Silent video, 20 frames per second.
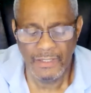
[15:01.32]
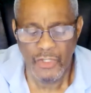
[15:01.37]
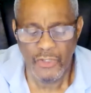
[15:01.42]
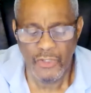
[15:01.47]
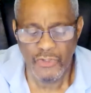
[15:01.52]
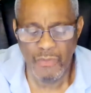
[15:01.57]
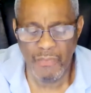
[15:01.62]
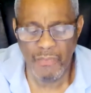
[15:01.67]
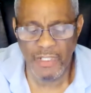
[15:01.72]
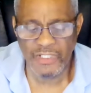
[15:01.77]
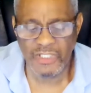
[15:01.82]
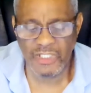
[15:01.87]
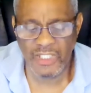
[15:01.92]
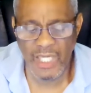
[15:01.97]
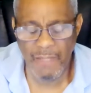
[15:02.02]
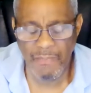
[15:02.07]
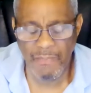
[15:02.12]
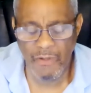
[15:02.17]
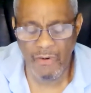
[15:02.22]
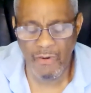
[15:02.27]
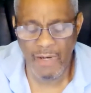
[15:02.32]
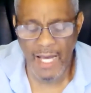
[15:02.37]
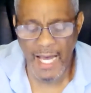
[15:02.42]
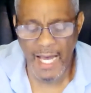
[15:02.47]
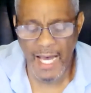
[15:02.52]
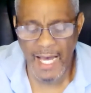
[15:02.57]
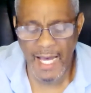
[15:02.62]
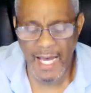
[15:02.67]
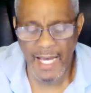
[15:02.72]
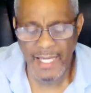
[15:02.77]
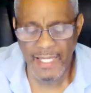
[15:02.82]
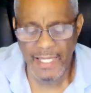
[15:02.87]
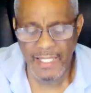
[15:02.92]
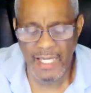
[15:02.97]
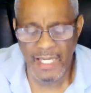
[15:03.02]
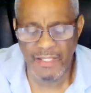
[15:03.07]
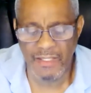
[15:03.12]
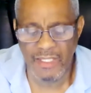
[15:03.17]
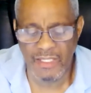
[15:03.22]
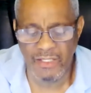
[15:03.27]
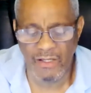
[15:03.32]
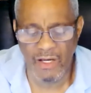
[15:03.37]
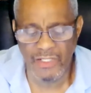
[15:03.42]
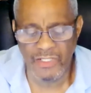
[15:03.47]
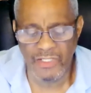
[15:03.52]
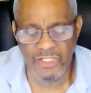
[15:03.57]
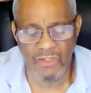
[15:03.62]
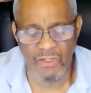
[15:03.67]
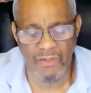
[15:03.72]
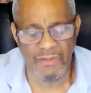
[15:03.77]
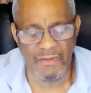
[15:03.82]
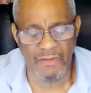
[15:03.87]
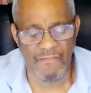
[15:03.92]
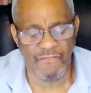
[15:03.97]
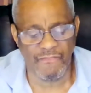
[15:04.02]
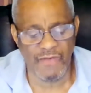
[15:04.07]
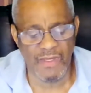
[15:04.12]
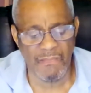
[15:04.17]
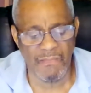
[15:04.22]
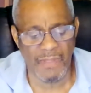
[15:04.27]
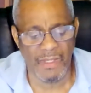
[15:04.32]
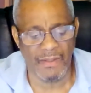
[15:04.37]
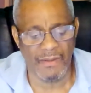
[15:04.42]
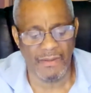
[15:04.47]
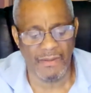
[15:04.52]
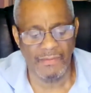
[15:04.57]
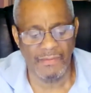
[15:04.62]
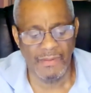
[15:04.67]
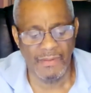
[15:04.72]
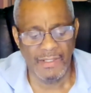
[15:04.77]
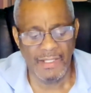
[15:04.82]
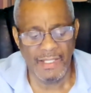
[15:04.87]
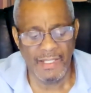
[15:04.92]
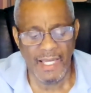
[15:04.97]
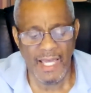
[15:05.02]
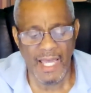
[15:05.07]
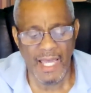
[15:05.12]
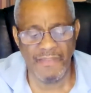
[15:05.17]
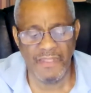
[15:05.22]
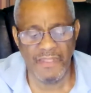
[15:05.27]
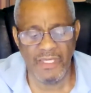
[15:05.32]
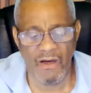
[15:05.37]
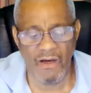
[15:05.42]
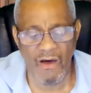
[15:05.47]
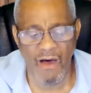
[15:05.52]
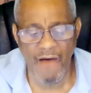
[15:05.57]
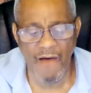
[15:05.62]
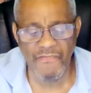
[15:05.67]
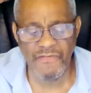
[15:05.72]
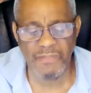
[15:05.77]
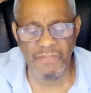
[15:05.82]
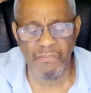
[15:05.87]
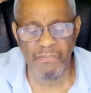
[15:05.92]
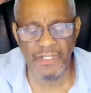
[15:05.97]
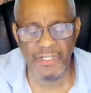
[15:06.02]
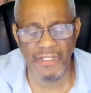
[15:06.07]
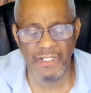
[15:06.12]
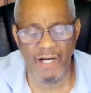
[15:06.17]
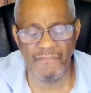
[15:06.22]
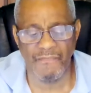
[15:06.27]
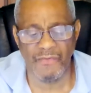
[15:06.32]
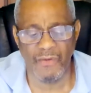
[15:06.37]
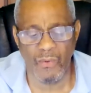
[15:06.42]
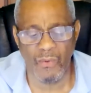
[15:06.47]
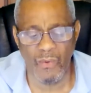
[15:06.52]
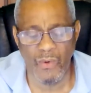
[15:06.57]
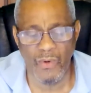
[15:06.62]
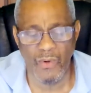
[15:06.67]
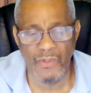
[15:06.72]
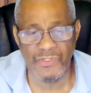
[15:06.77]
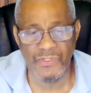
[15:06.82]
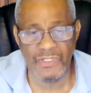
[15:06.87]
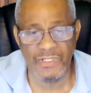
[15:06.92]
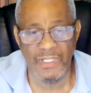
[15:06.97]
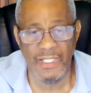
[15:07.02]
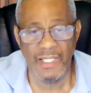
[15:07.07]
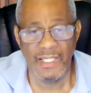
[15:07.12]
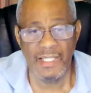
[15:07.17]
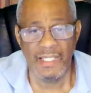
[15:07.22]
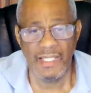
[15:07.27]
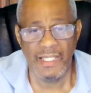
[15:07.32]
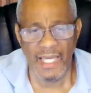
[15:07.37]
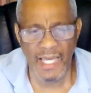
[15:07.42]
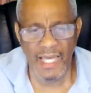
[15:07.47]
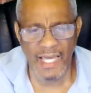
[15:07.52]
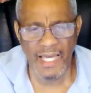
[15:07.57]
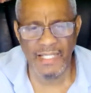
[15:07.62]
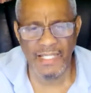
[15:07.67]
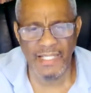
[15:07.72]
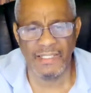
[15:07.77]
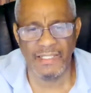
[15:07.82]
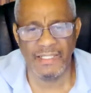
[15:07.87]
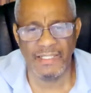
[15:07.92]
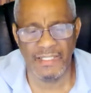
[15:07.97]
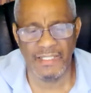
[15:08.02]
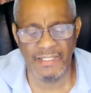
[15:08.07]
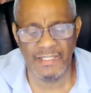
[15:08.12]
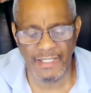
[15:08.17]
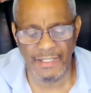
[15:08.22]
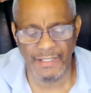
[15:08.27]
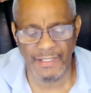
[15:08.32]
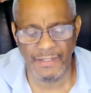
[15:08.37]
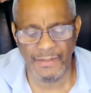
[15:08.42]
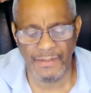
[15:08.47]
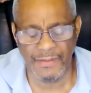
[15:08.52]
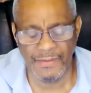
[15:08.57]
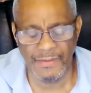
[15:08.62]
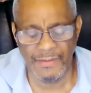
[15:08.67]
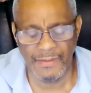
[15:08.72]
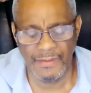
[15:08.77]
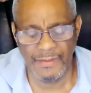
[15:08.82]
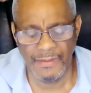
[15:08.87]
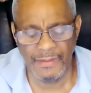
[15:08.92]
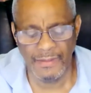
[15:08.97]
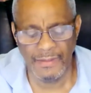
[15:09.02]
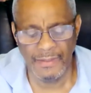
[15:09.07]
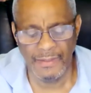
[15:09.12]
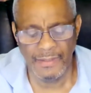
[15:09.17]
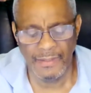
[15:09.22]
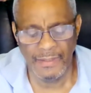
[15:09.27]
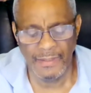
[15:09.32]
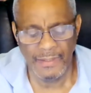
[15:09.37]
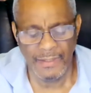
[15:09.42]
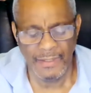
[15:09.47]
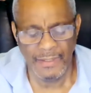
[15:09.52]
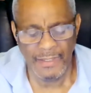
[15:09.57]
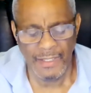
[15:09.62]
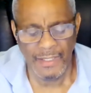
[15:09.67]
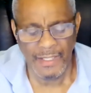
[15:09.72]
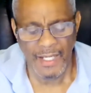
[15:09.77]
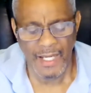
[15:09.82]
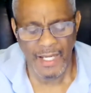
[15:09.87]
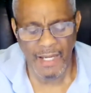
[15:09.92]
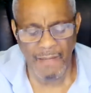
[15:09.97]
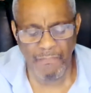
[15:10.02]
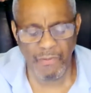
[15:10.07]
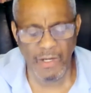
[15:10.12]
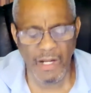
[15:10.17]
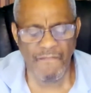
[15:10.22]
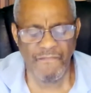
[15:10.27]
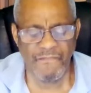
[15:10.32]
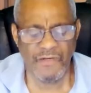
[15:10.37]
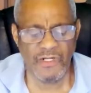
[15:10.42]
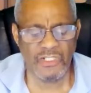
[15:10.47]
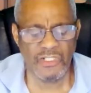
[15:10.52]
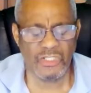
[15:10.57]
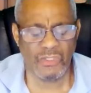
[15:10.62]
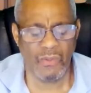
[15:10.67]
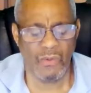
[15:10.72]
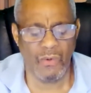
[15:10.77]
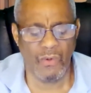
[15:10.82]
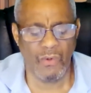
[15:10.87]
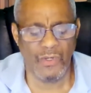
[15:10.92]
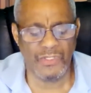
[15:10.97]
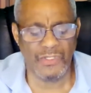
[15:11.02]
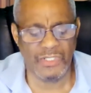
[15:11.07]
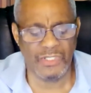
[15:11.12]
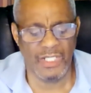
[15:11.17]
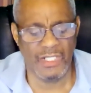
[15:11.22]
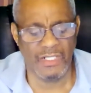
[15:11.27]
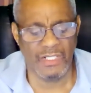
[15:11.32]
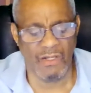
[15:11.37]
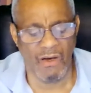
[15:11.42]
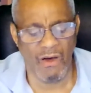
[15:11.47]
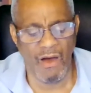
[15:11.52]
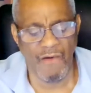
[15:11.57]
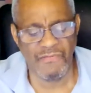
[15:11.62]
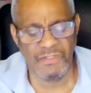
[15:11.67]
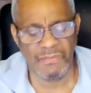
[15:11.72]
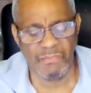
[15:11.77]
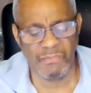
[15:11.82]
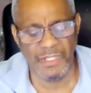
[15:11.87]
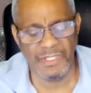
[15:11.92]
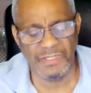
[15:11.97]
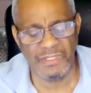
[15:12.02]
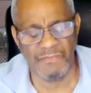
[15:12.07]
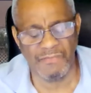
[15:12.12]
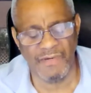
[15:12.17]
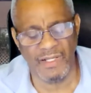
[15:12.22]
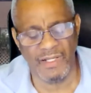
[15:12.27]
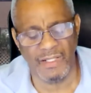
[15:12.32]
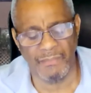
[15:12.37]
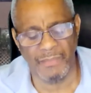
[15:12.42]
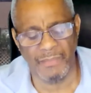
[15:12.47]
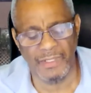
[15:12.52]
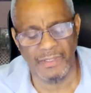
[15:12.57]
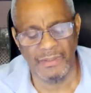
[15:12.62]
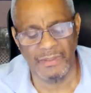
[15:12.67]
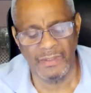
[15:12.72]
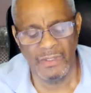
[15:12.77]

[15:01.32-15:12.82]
You must keep your eye and thoughts on the female and the offspring of the horse and the nigger. A brief discourse in offspring development